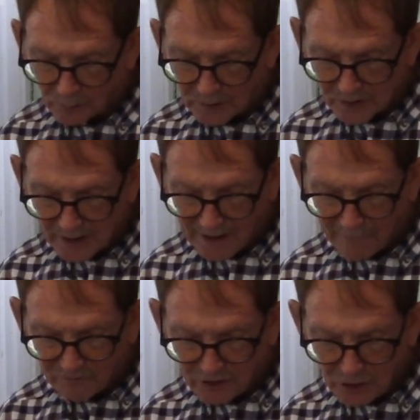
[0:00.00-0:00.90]
was a
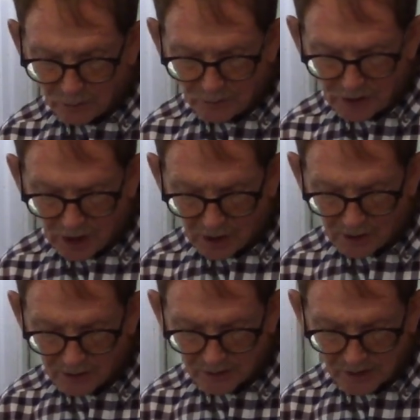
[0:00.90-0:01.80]
few
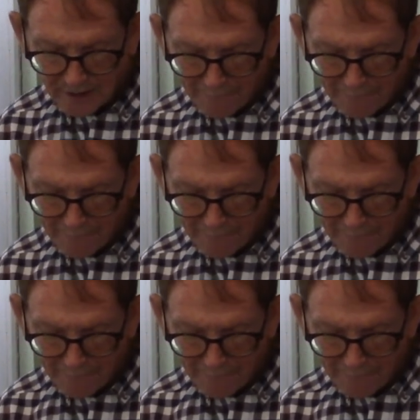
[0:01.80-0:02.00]
yards